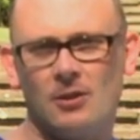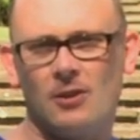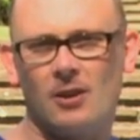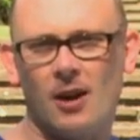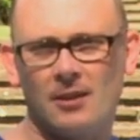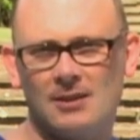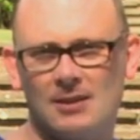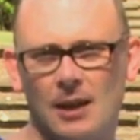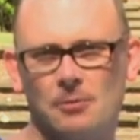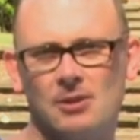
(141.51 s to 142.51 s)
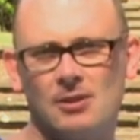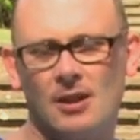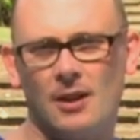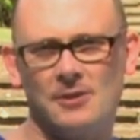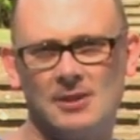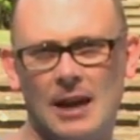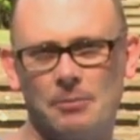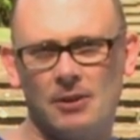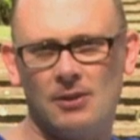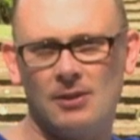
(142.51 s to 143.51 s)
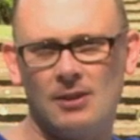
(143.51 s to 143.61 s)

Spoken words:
the concept of Sabbath.